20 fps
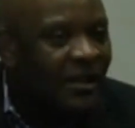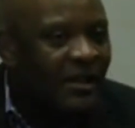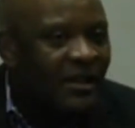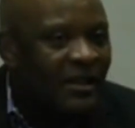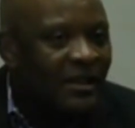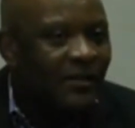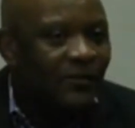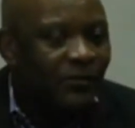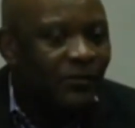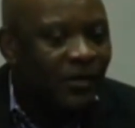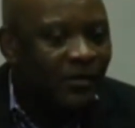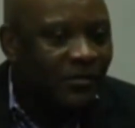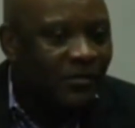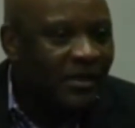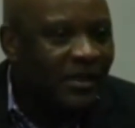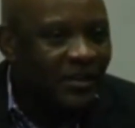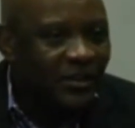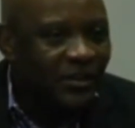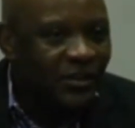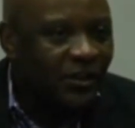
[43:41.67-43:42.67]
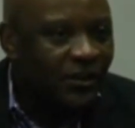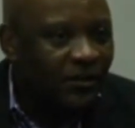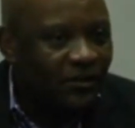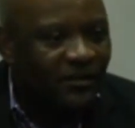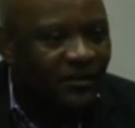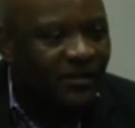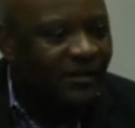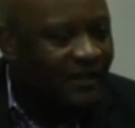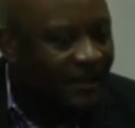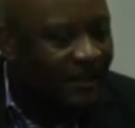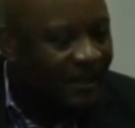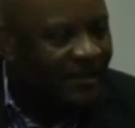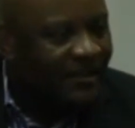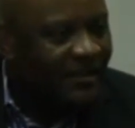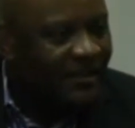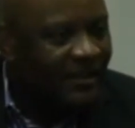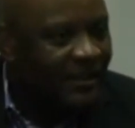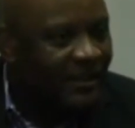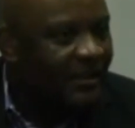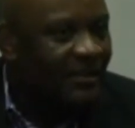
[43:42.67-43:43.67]
if me, John,
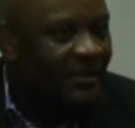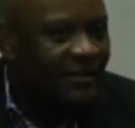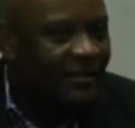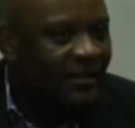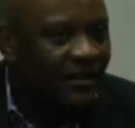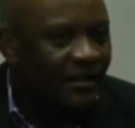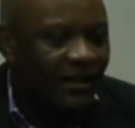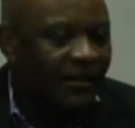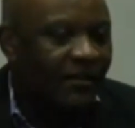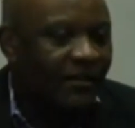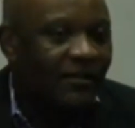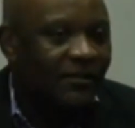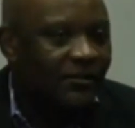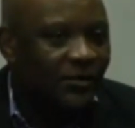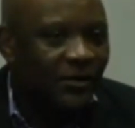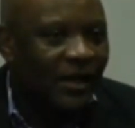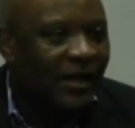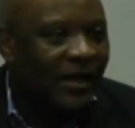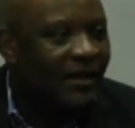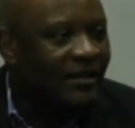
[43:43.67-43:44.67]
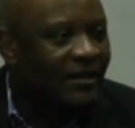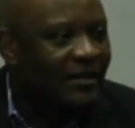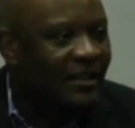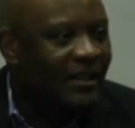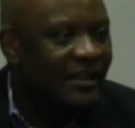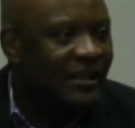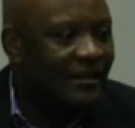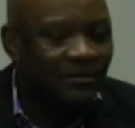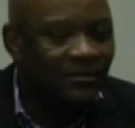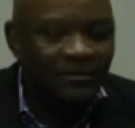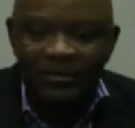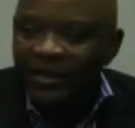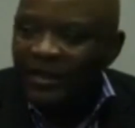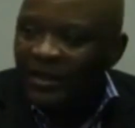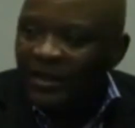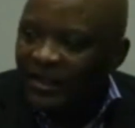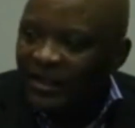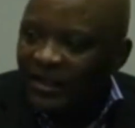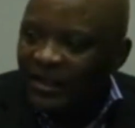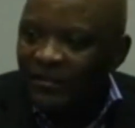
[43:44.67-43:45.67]
is in a country X and
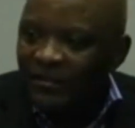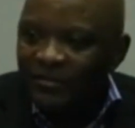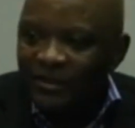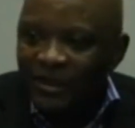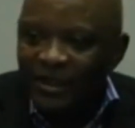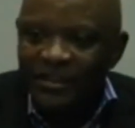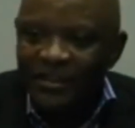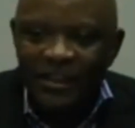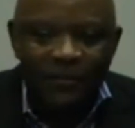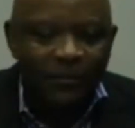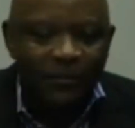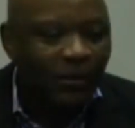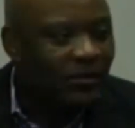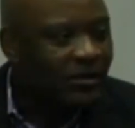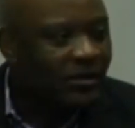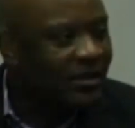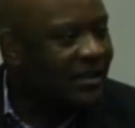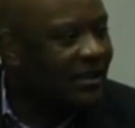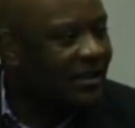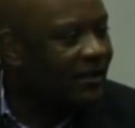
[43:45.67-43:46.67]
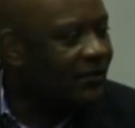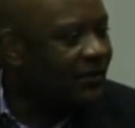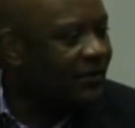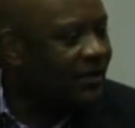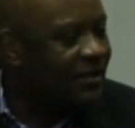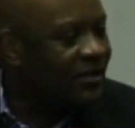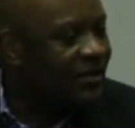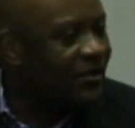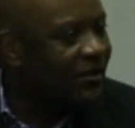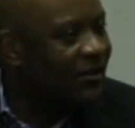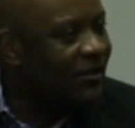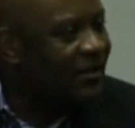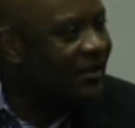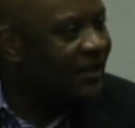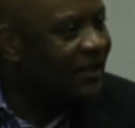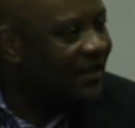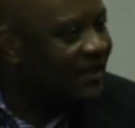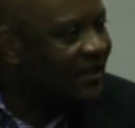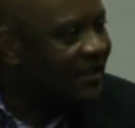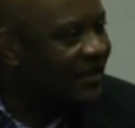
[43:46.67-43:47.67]
I'm tested positive, it's not a
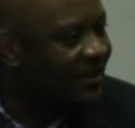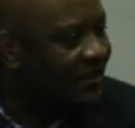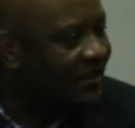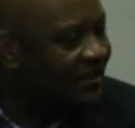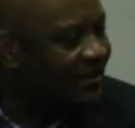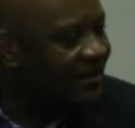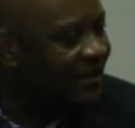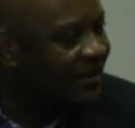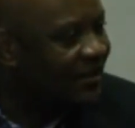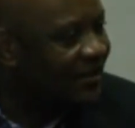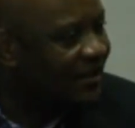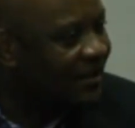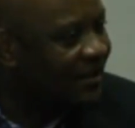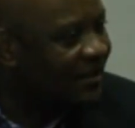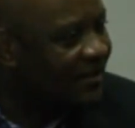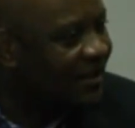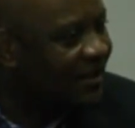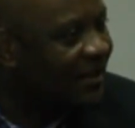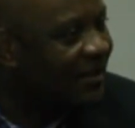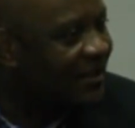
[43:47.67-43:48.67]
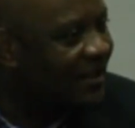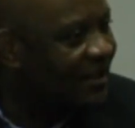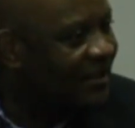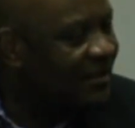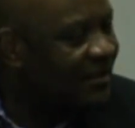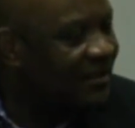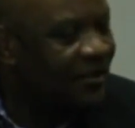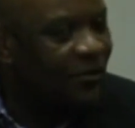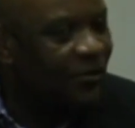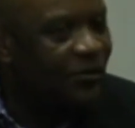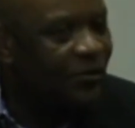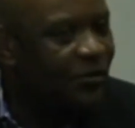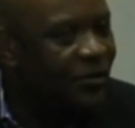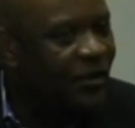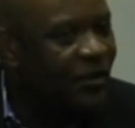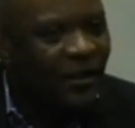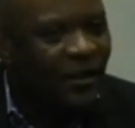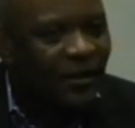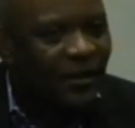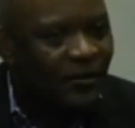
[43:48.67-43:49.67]
death sentence. So
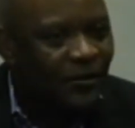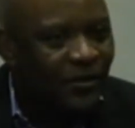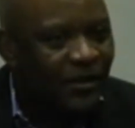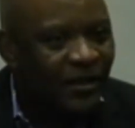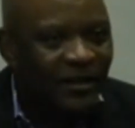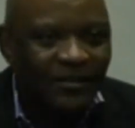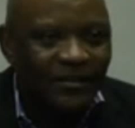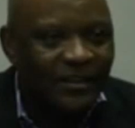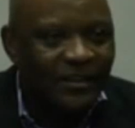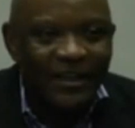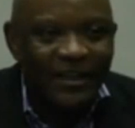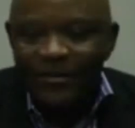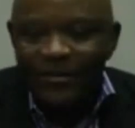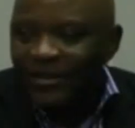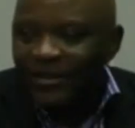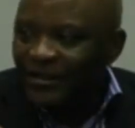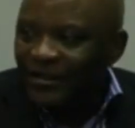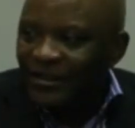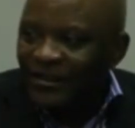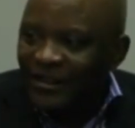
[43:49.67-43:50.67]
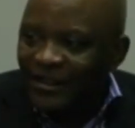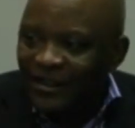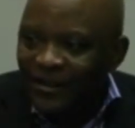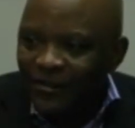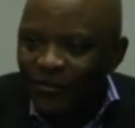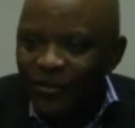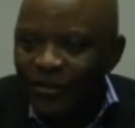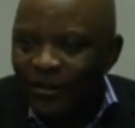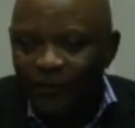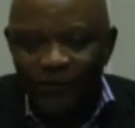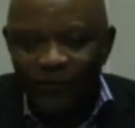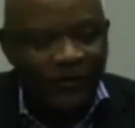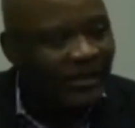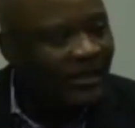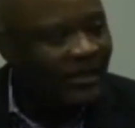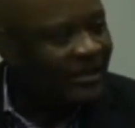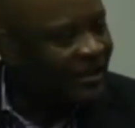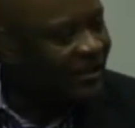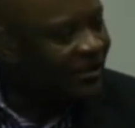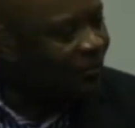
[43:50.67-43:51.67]
you can determine with your
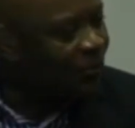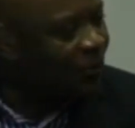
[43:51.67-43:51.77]
physician